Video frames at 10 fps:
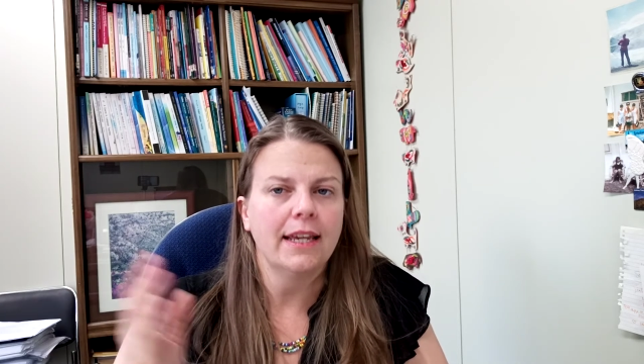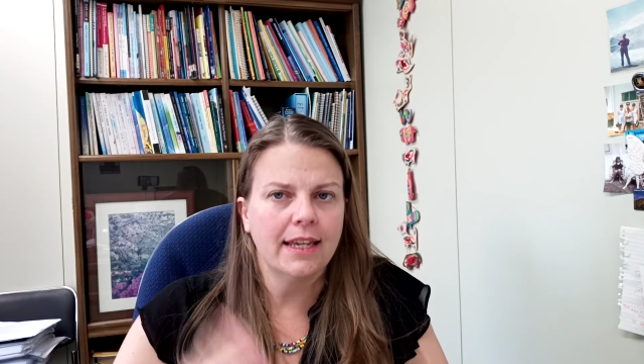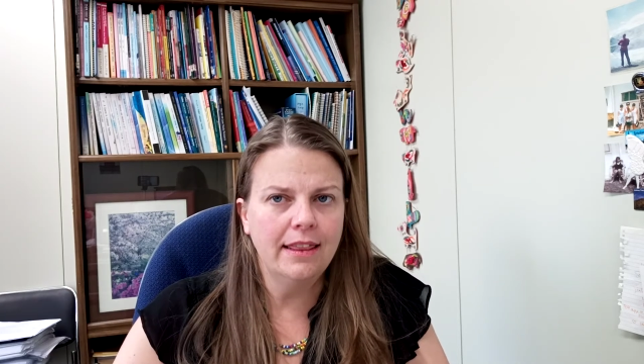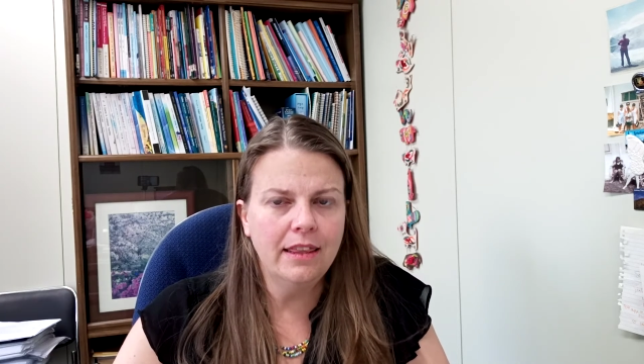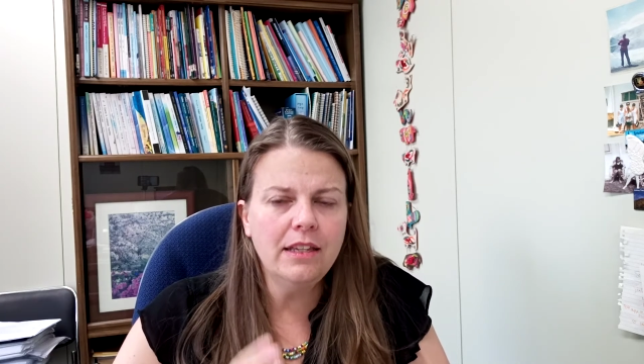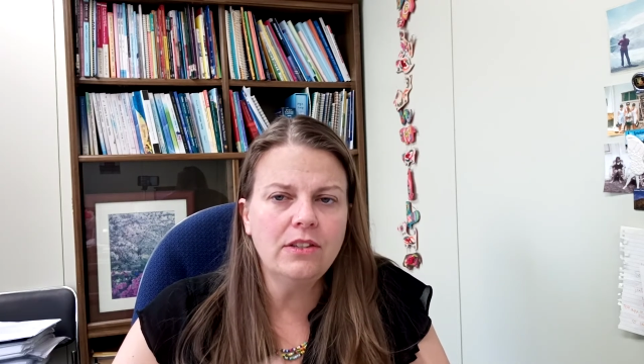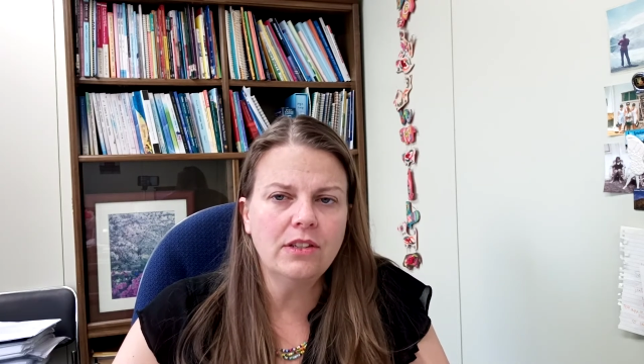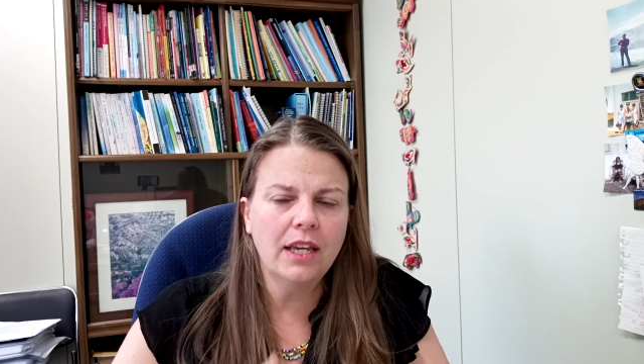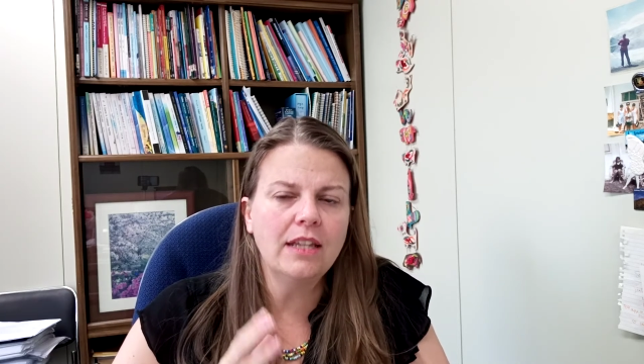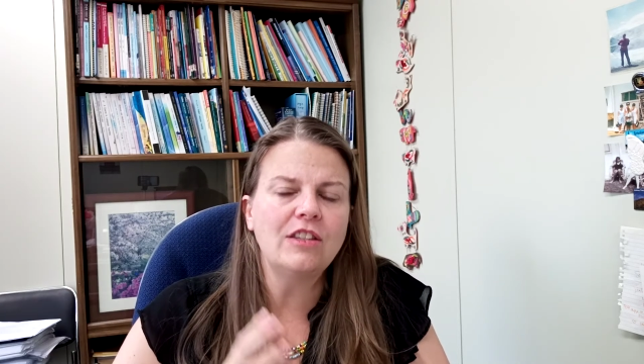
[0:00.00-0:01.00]
In this
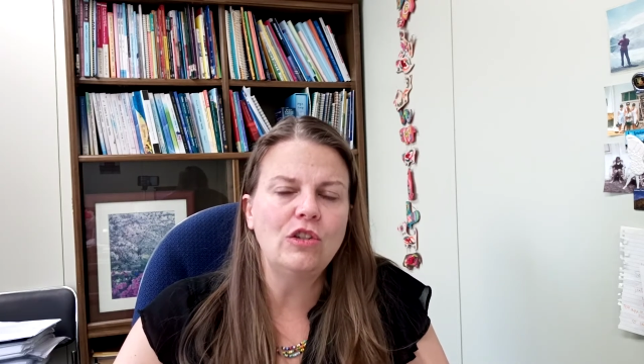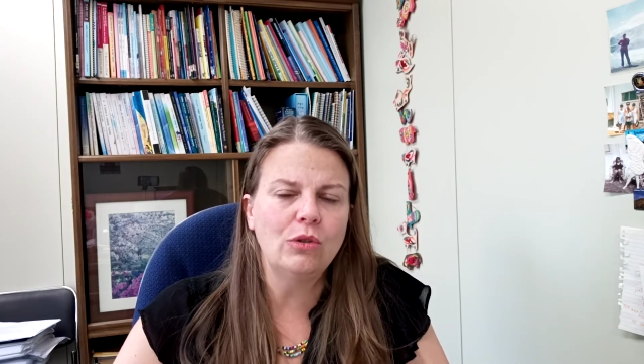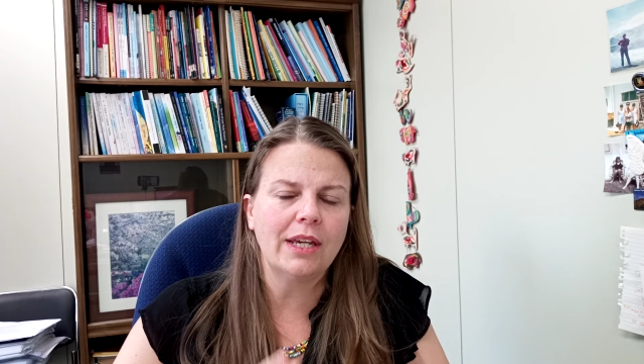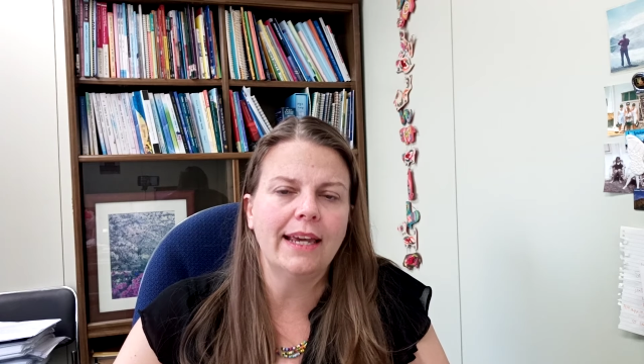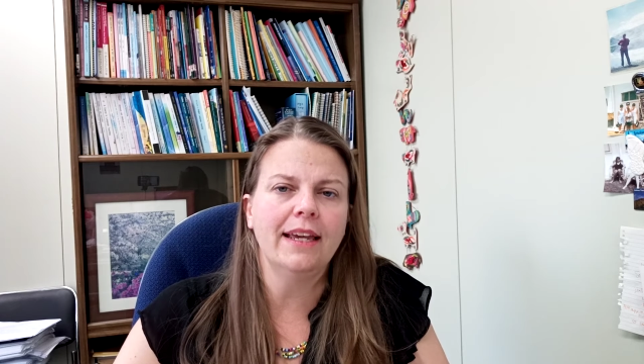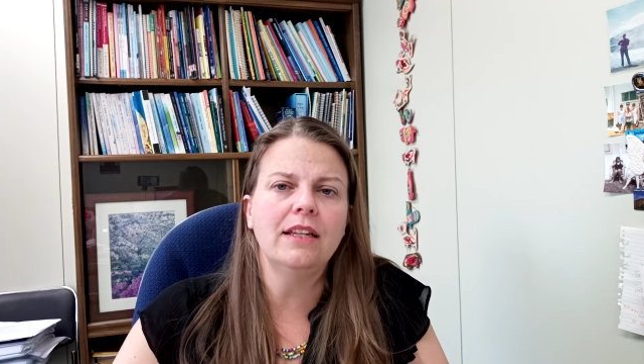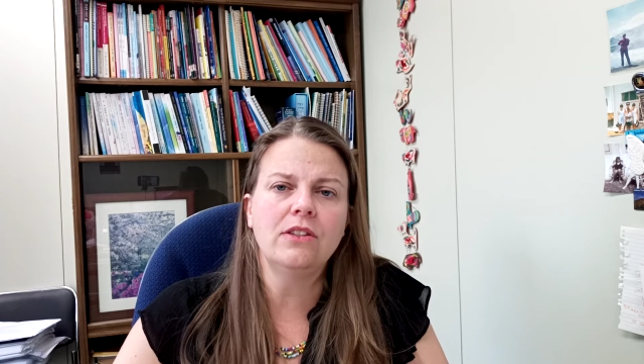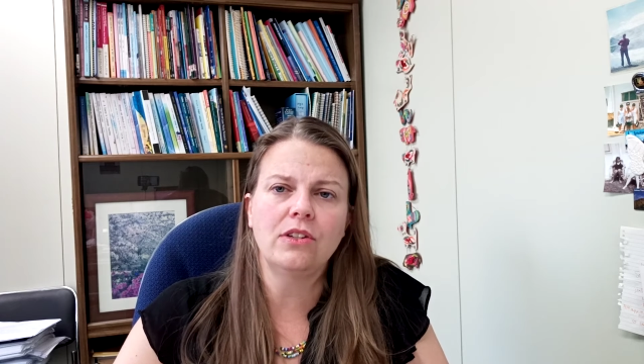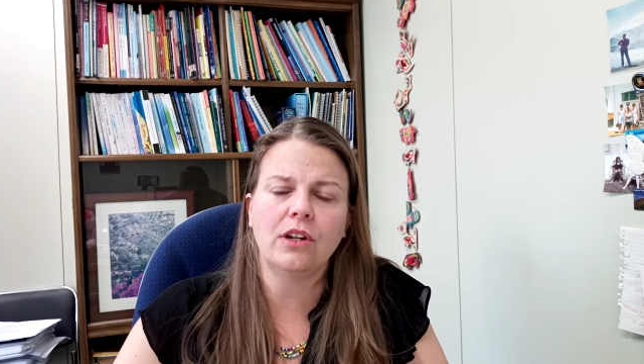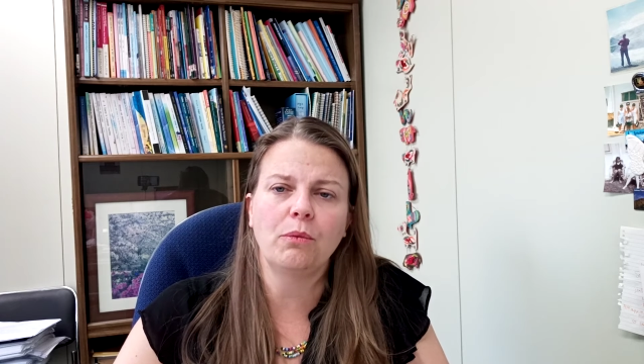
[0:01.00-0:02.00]
case, you can
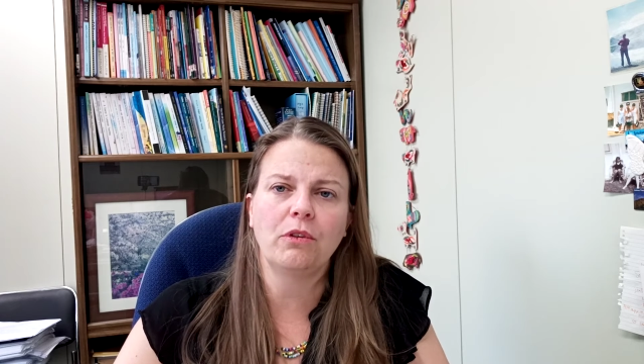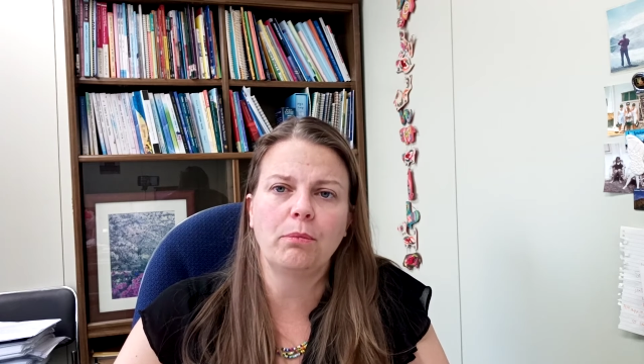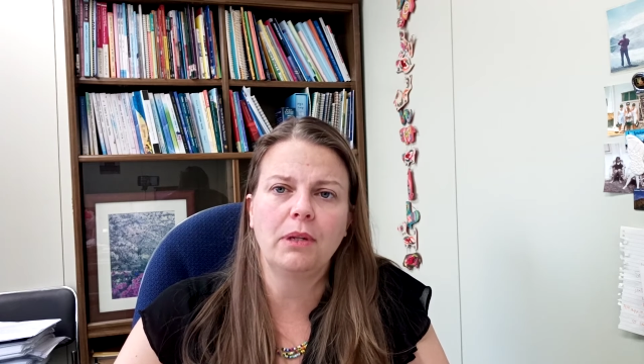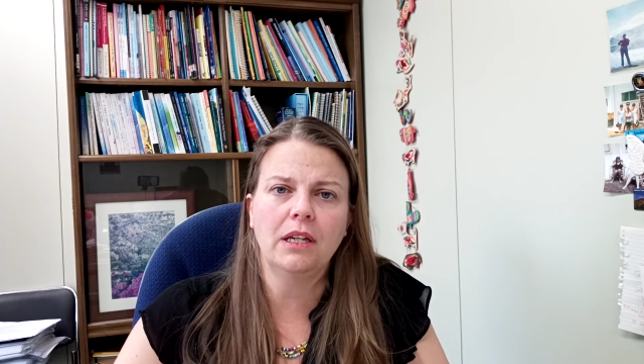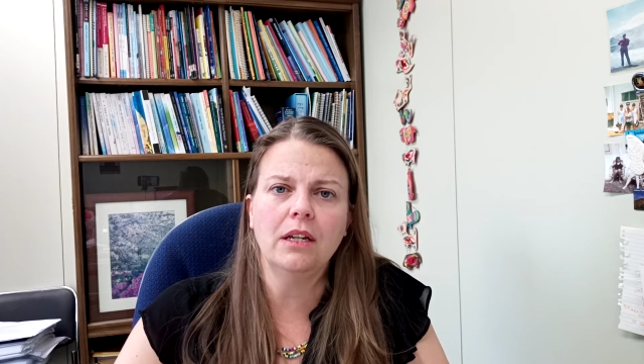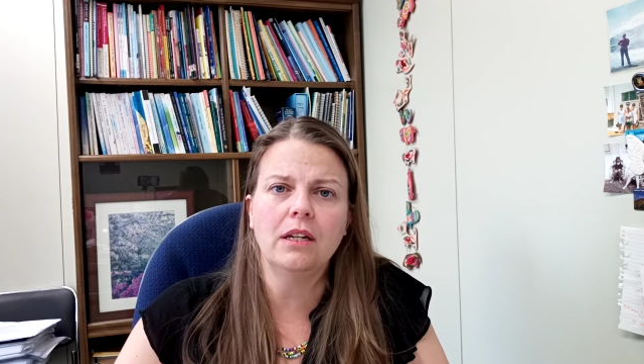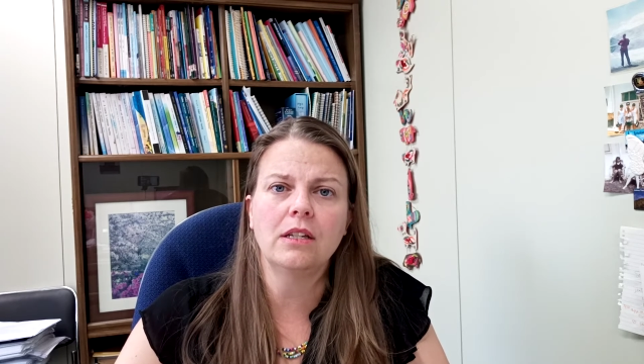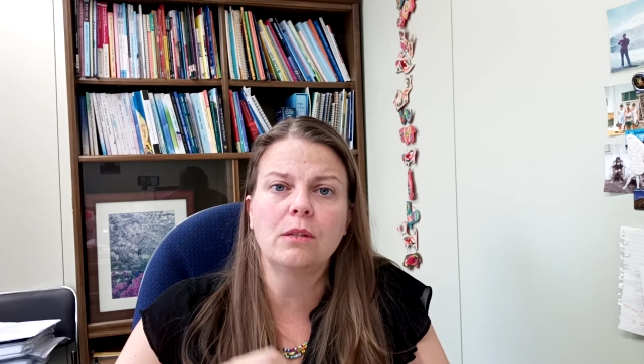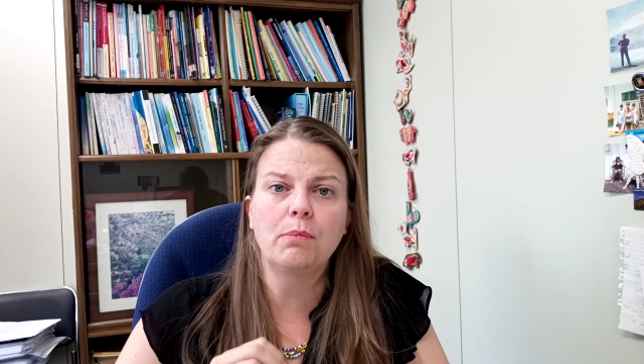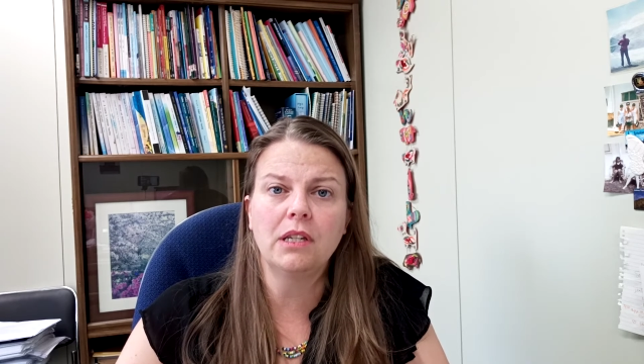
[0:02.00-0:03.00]
start with
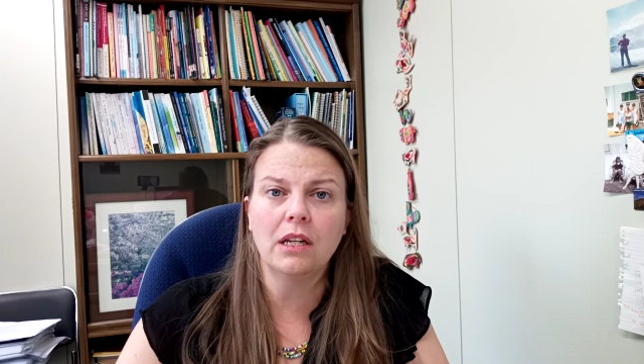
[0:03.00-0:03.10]
because